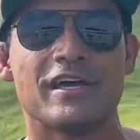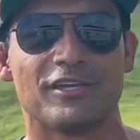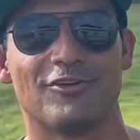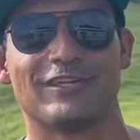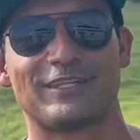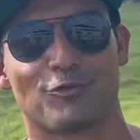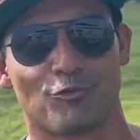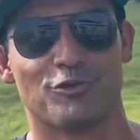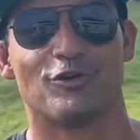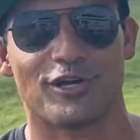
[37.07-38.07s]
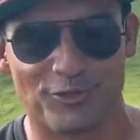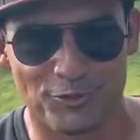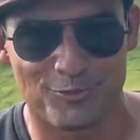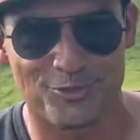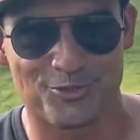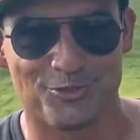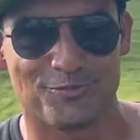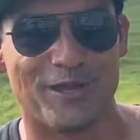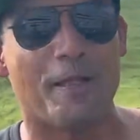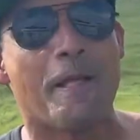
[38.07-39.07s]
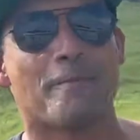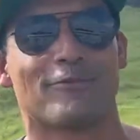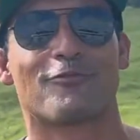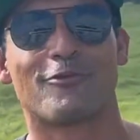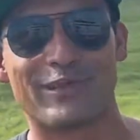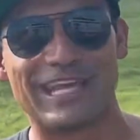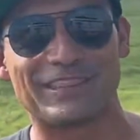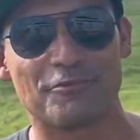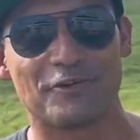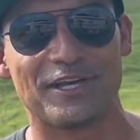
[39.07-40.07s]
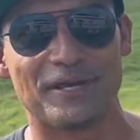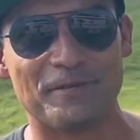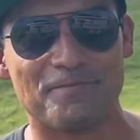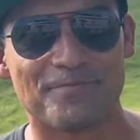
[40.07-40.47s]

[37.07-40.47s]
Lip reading: you know, like the real gun tubers do. But before we get there, we gotta